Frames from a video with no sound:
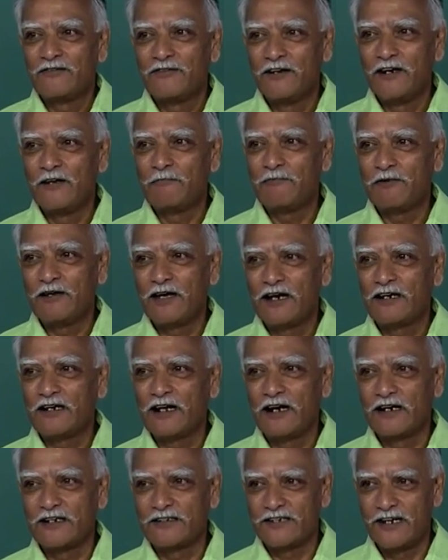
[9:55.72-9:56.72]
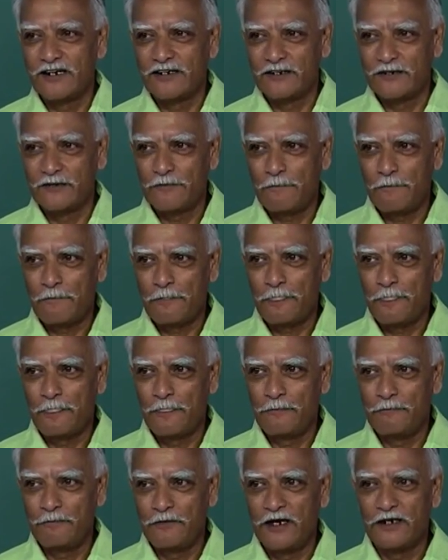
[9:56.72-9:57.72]
Philip and Alexander.
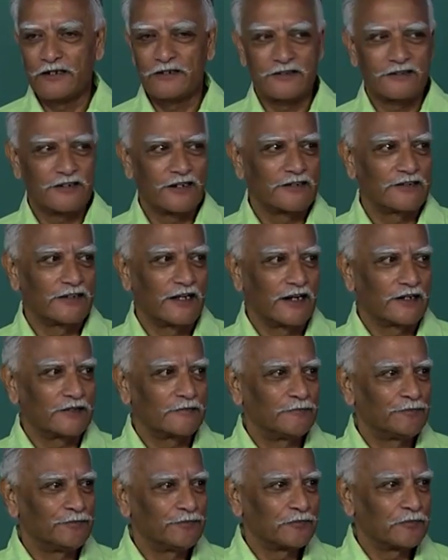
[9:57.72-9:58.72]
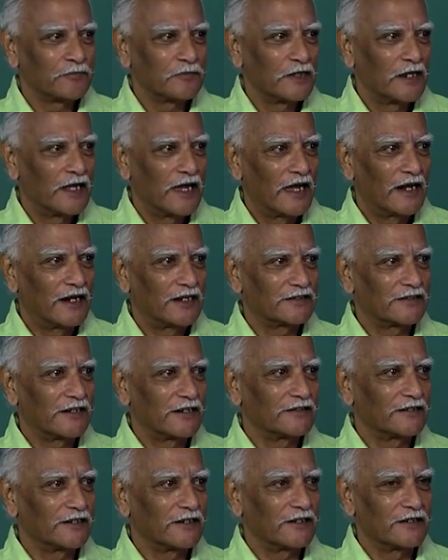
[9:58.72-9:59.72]
It is said that
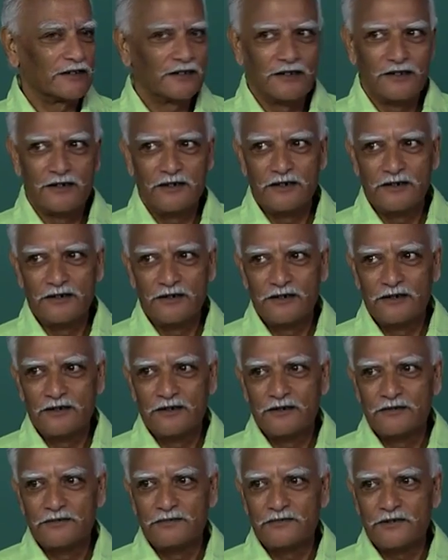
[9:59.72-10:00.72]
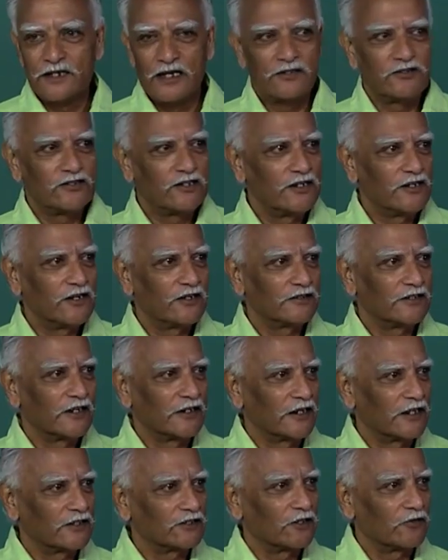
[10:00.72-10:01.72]
Alexander engineered the
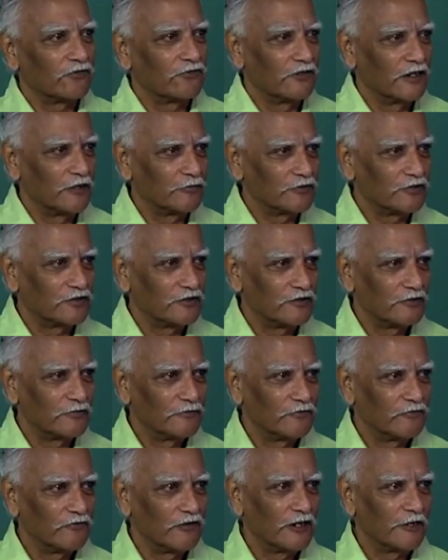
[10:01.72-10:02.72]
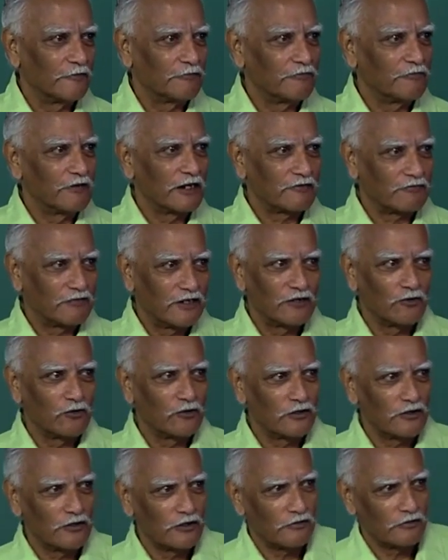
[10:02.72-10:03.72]
death of Philip, Philip, but we do not